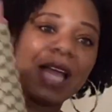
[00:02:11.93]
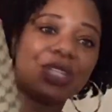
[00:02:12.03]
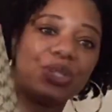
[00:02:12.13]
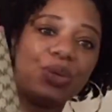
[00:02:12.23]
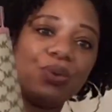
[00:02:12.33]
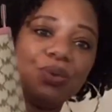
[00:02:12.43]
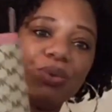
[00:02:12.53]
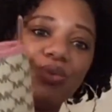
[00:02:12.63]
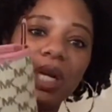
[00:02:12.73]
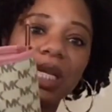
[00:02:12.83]
do
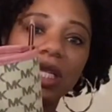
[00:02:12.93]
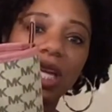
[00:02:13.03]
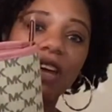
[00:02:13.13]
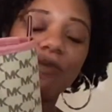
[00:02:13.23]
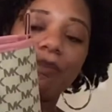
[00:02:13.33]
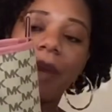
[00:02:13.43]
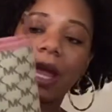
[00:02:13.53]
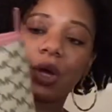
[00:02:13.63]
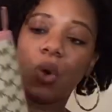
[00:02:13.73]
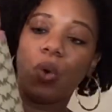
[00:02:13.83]
really love
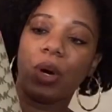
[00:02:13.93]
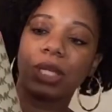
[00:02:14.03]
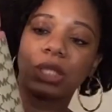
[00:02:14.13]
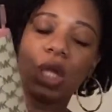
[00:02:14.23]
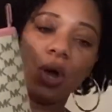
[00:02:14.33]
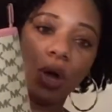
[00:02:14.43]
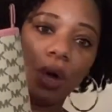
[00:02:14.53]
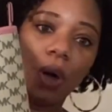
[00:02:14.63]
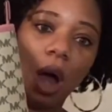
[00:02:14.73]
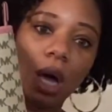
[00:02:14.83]
Michael Kors
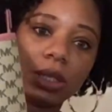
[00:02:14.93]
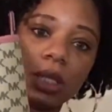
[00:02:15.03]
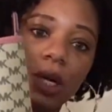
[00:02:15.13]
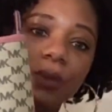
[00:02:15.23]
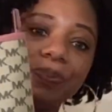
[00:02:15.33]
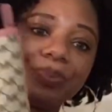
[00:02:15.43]
logo also.